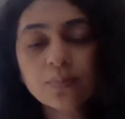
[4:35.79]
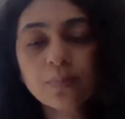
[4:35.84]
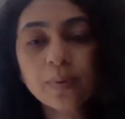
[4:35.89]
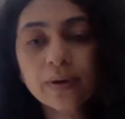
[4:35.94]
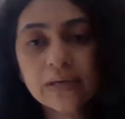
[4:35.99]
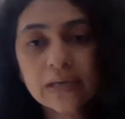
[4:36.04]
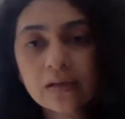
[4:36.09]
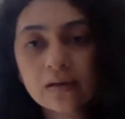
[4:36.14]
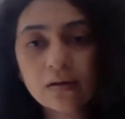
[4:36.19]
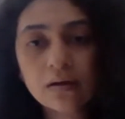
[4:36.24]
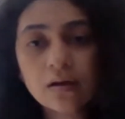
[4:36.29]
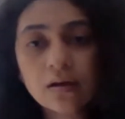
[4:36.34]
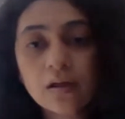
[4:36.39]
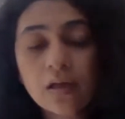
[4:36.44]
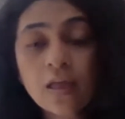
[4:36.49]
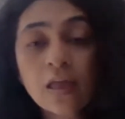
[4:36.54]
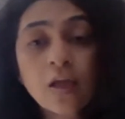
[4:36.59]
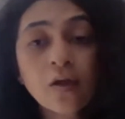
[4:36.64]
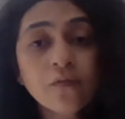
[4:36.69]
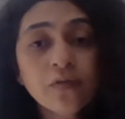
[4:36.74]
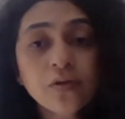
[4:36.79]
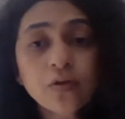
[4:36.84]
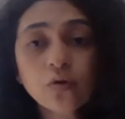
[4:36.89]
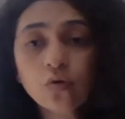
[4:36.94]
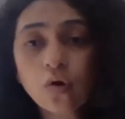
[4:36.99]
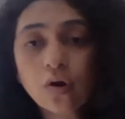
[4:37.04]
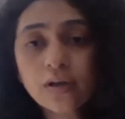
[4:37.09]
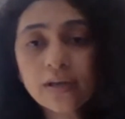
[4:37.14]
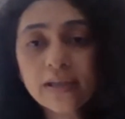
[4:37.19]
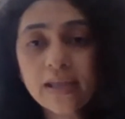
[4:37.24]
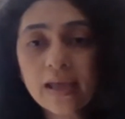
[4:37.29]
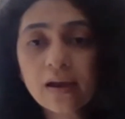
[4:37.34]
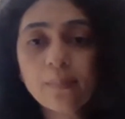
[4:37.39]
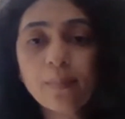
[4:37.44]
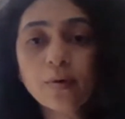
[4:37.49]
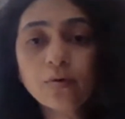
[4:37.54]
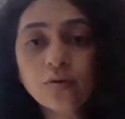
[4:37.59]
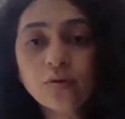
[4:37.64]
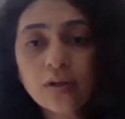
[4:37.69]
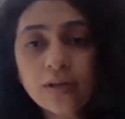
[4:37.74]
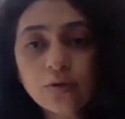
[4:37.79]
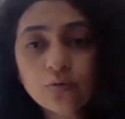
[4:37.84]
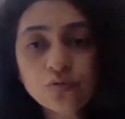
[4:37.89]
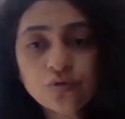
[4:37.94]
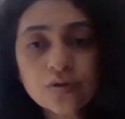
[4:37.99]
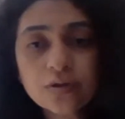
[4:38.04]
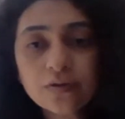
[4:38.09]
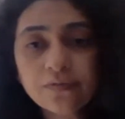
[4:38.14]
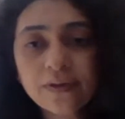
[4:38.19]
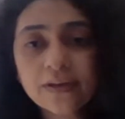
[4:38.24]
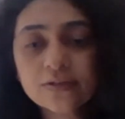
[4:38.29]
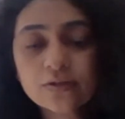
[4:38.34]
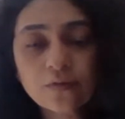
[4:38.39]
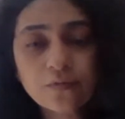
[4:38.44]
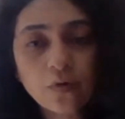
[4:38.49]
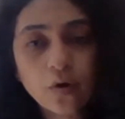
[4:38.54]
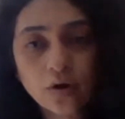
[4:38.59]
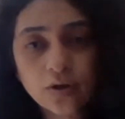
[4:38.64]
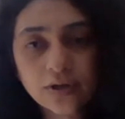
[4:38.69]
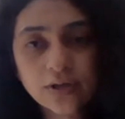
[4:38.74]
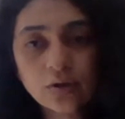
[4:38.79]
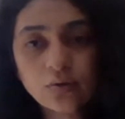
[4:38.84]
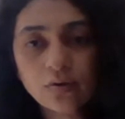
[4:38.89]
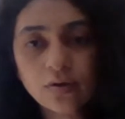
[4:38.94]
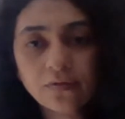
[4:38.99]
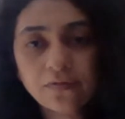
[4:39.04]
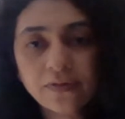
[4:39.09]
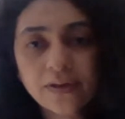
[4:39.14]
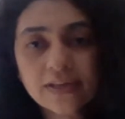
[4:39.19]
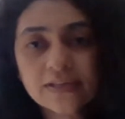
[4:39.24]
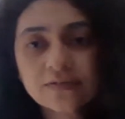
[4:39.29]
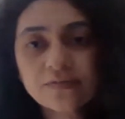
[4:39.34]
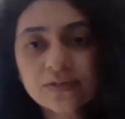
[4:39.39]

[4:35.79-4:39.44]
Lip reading: But here, we do not care about the luteal phase or follicular phase.